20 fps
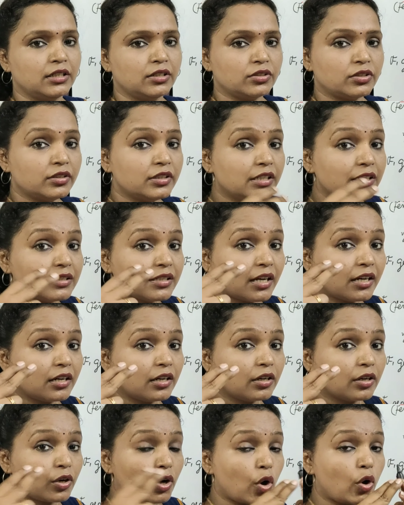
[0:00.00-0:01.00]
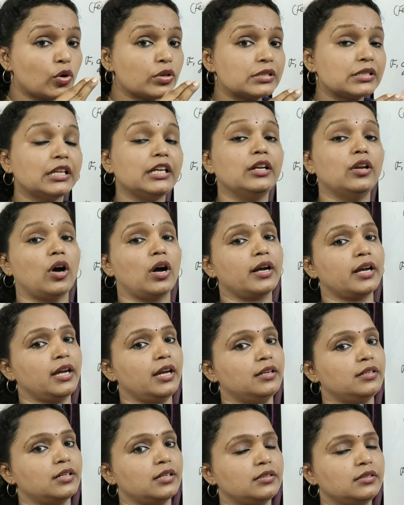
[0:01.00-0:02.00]
so these are closely
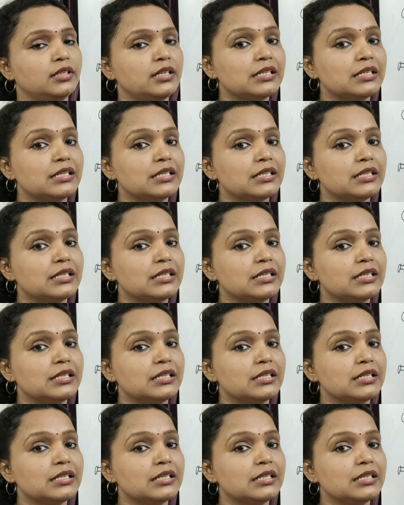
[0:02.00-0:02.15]
located.